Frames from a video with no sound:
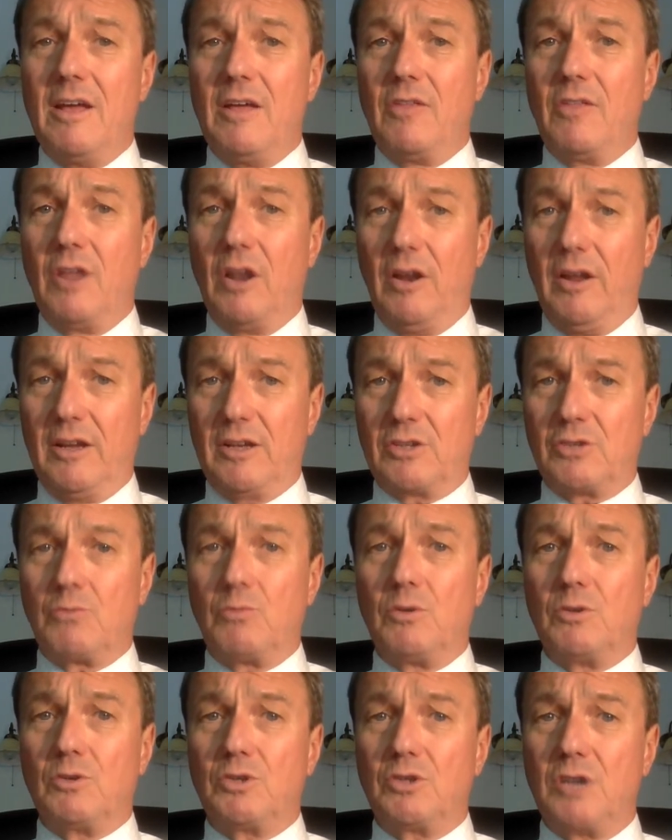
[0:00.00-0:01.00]
The list
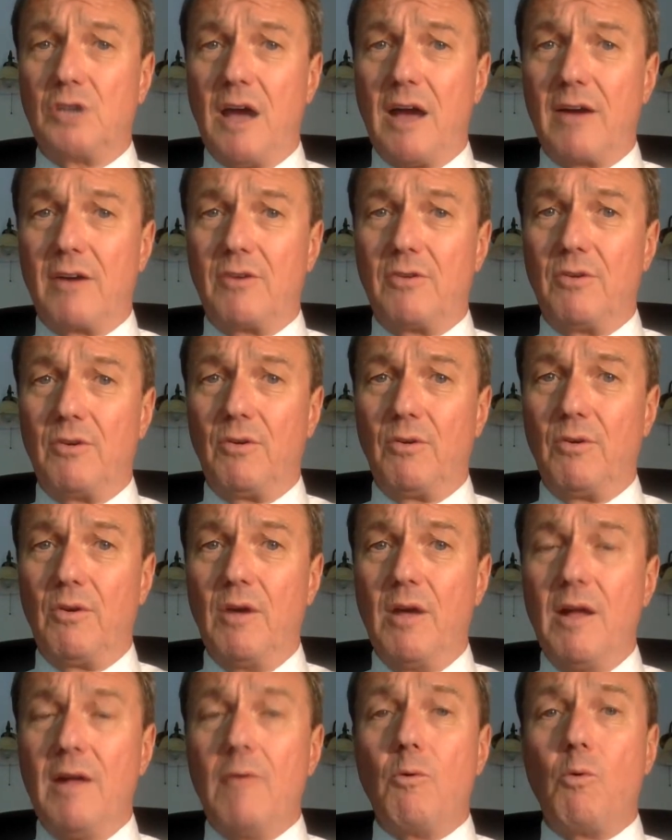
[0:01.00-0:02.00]
will shock you,
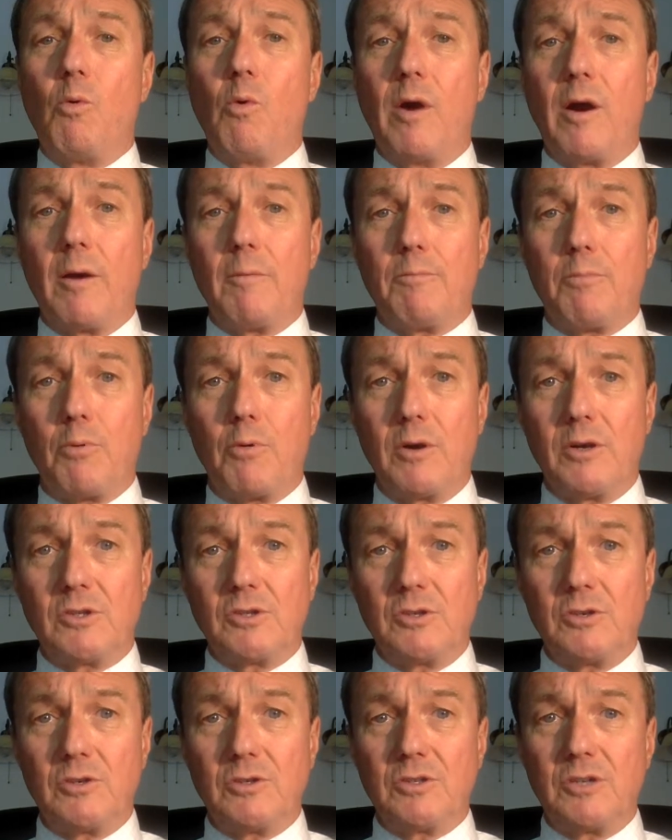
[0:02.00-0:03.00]
where
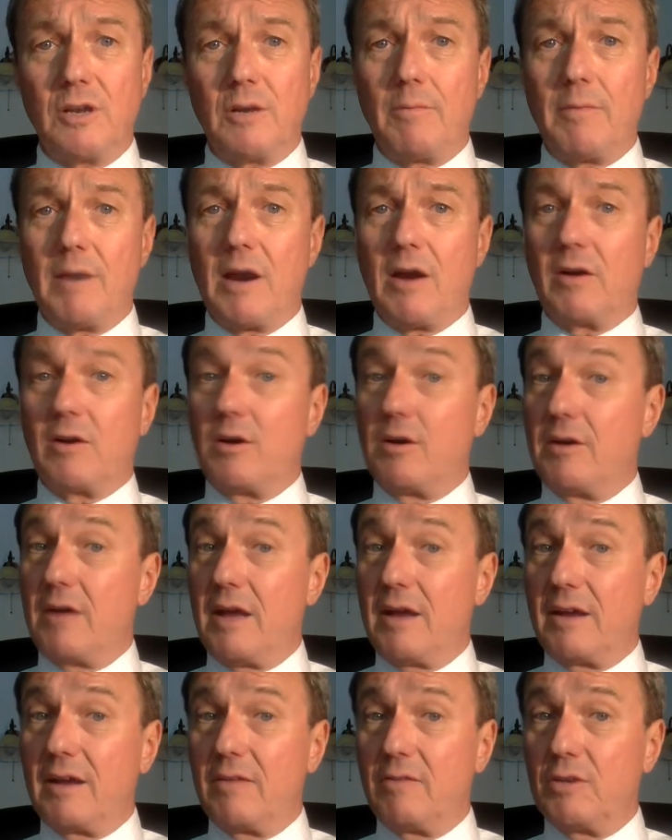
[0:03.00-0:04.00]
prisoners in America are
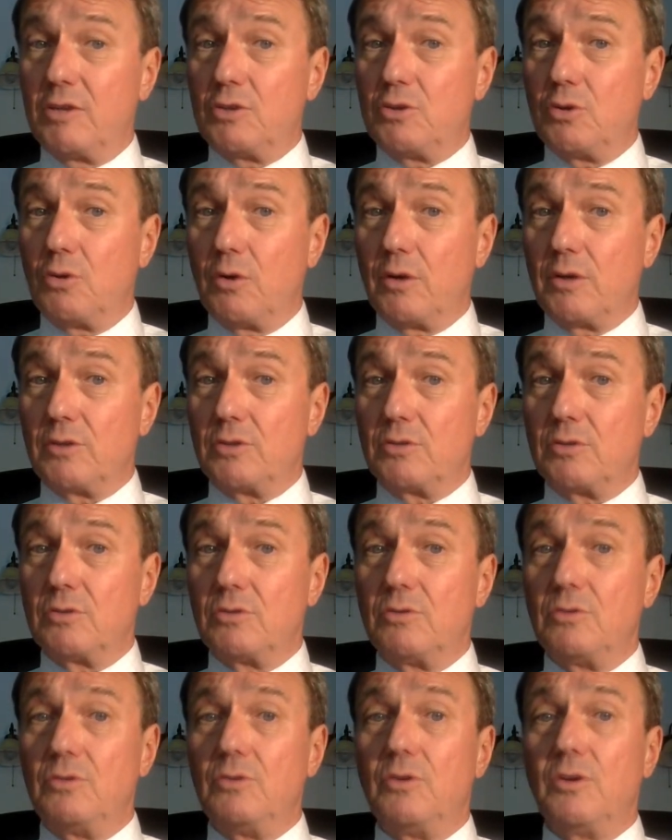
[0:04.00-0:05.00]
not given a choice.
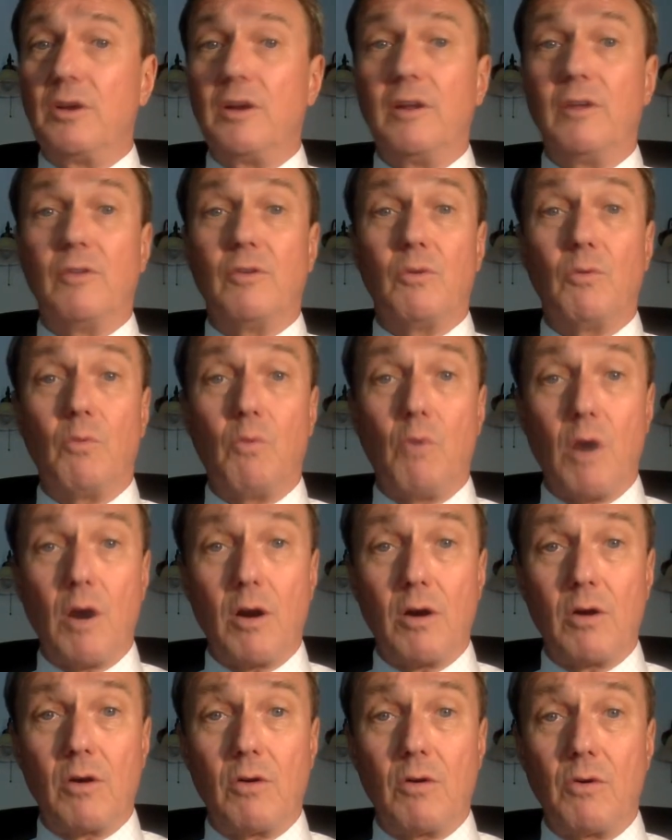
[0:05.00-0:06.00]
You can either
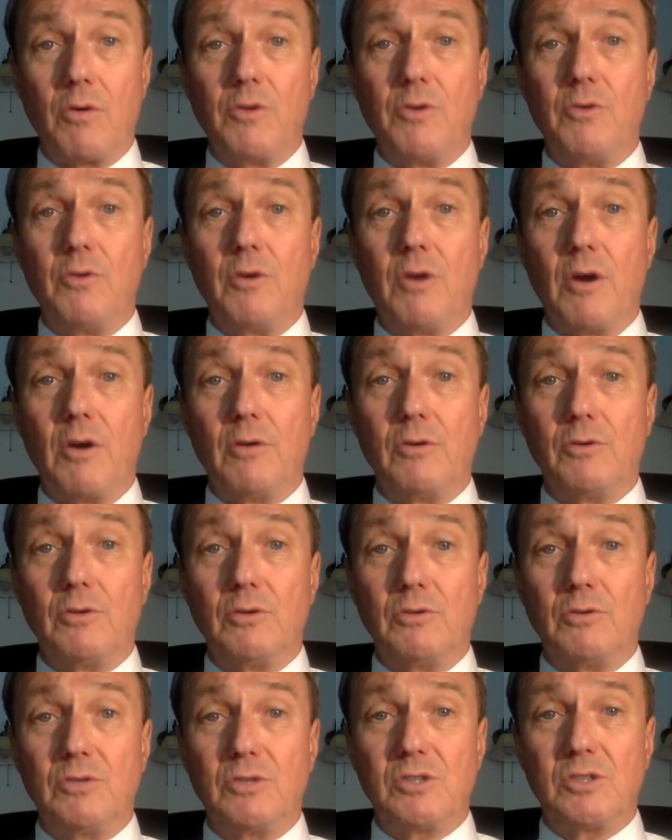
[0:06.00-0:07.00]
work or you go
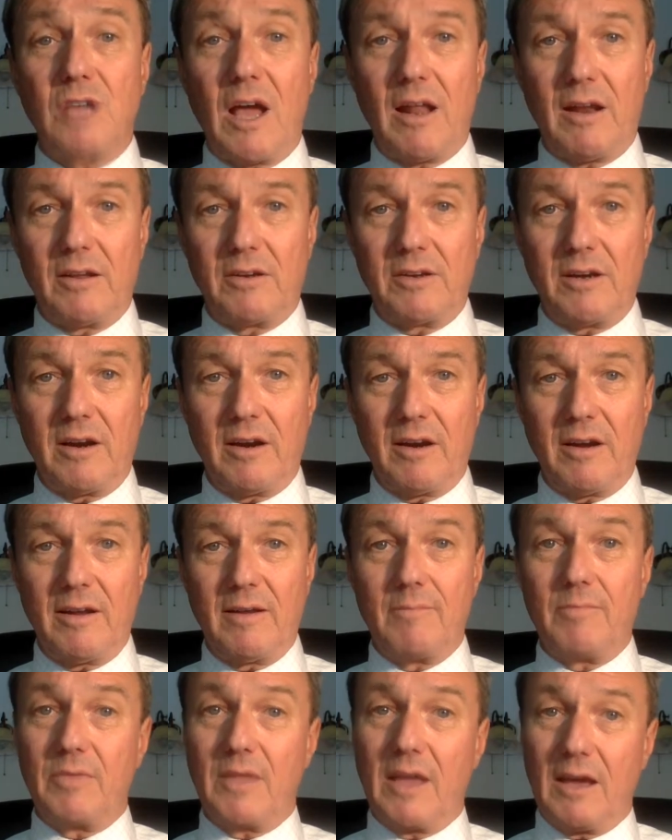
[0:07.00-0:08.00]
to
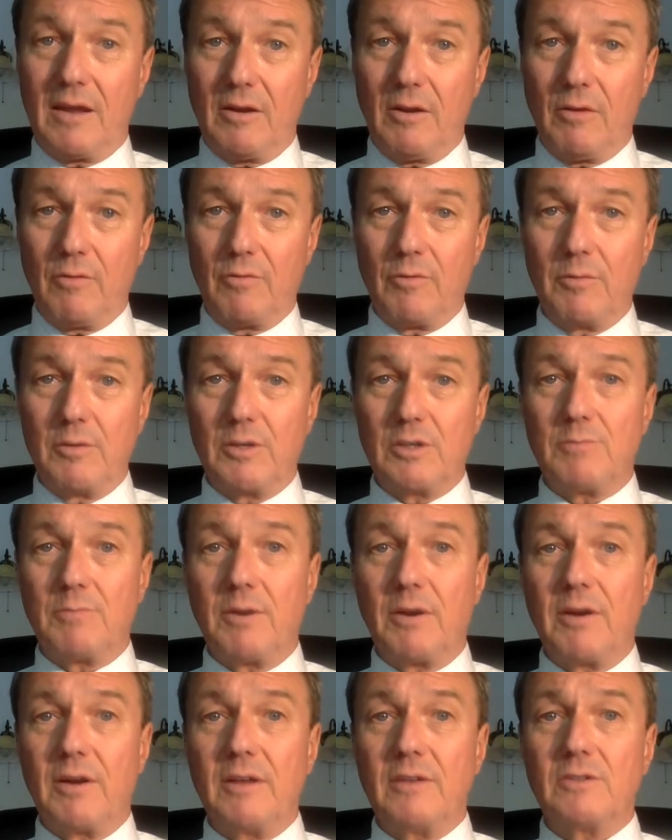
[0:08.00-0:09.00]
solitary. I know from
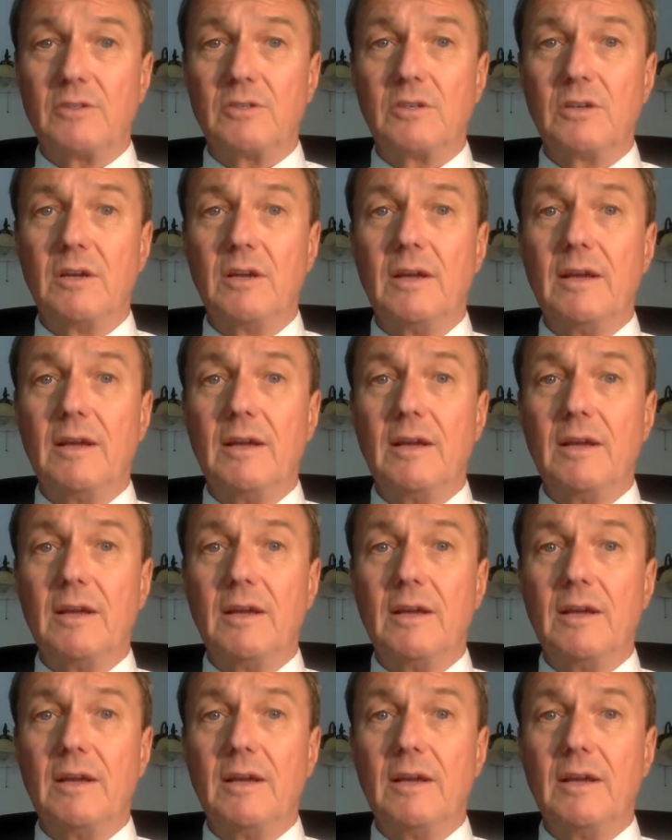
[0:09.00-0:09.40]
experience.